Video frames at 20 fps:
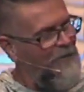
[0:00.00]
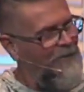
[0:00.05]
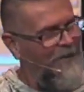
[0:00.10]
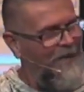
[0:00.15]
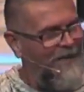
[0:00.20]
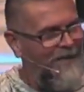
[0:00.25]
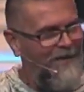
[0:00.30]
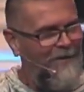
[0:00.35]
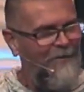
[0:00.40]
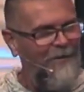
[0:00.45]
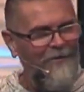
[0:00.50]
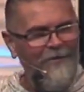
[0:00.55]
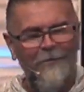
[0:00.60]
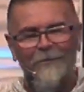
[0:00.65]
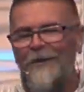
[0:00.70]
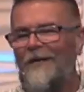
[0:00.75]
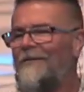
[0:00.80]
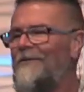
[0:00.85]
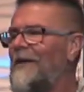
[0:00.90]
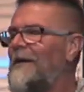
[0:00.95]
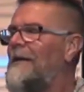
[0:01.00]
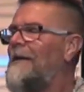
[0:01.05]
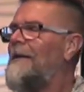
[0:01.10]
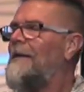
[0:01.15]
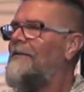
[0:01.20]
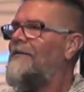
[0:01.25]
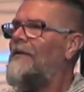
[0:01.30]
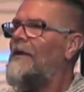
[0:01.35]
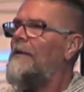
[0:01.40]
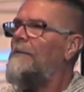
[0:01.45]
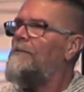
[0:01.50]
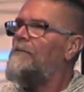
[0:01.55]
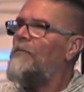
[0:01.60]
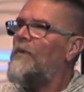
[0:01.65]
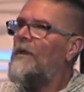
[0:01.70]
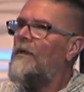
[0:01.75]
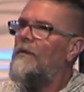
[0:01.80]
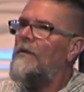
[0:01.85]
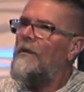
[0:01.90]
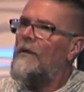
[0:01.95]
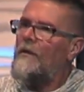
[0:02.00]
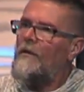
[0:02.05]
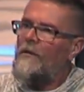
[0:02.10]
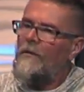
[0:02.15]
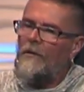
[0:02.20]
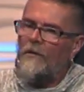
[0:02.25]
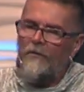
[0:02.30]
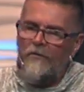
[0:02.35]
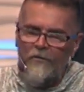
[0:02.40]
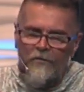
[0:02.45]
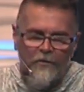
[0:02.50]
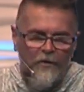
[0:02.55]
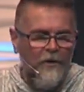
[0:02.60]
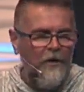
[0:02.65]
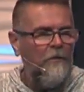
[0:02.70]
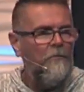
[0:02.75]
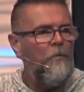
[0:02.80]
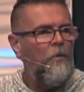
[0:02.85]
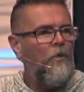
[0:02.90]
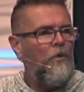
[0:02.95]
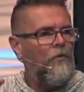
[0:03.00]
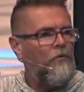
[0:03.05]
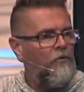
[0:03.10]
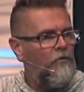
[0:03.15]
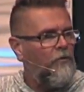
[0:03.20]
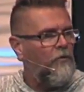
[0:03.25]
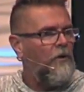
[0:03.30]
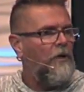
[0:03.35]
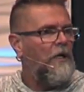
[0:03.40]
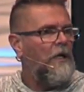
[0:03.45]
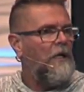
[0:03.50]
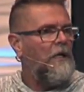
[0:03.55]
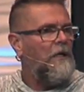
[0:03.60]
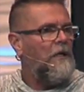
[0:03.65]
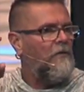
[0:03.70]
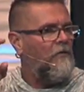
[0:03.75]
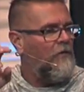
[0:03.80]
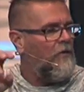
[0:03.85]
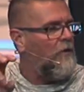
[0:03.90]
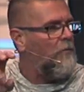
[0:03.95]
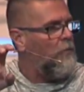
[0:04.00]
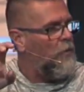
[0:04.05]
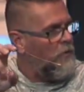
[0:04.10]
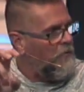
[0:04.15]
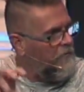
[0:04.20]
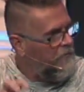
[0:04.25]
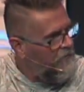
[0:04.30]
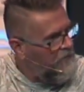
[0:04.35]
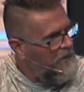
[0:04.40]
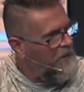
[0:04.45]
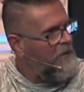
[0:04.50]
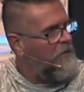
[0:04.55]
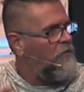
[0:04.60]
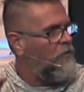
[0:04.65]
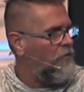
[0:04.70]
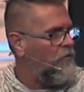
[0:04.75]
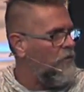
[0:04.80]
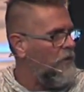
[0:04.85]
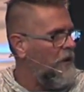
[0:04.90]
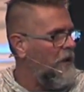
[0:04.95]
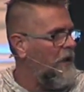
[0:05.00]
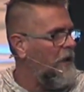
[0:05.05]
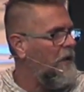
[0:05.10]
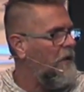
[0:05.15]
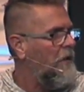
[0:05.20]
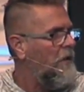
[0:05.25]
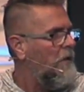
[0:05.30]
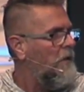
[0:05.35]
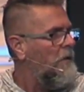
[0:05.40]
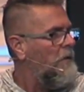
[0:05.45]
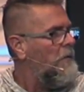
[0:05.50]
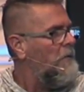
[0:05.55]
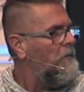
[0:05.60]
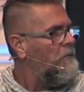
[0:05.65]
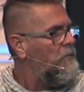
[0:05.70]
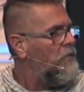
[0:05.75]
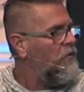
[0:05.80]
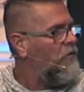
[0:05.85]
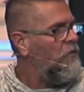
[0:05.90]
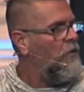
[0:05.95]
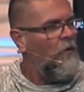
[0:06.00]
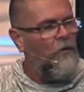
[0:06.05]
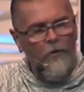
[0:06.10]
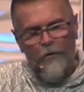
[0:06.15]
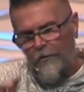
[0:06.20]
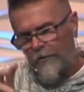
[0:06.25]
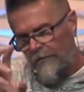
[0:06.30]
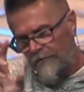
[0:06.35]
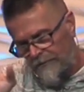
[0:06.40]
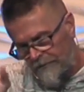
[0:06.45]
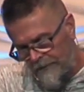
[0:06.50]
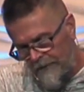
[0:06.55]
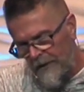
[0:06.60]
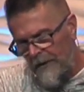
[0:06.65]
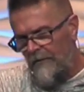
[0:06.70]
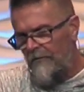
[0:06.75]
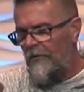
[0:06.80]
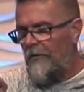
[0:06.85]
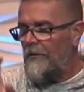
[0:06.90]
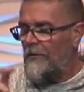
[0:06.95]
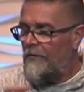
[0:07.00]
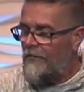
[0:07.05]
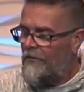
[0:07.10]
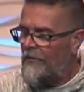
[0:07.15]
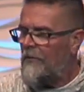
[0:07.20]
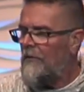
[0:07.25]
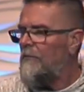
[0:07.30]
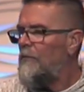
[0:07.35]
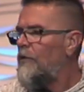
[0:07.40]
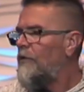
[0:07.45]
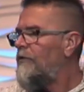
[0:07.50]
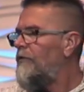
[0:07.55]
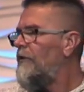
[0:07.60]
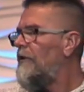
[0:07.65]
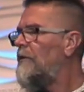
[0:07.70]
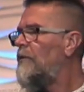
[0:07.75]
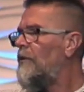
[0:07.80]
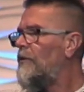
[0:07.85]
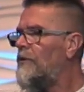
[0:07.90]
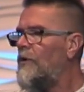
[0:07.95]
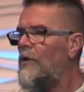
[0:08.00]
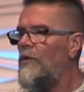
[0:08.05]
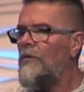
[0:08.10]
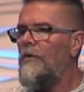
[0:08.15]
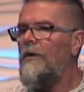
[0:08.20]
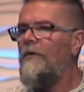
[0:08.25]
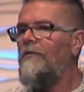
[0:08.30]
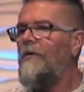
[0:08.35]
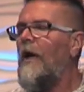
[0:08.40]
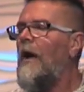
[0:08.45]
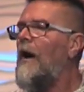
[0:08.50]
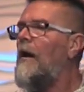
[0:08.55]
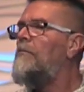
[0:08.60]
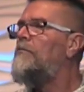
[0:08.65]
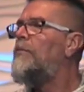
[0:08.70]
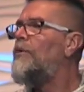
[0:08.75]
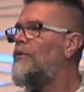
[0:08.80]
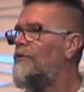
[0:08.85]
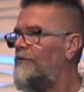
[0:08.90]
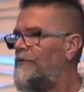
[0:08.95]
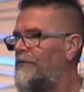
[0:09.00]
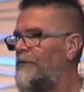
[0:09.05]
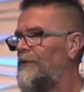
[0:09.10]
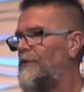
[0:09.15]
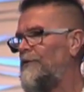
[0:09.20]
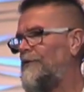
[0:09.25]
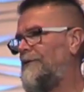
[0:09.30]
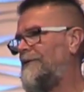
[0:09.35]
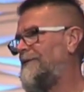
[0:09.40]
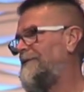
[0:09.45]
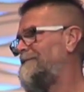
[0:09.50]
found that interesting because, see, the, the sycamore tree, the sycamore fig tree, was known, or the figs on the sycamore tree were known as humble fruit.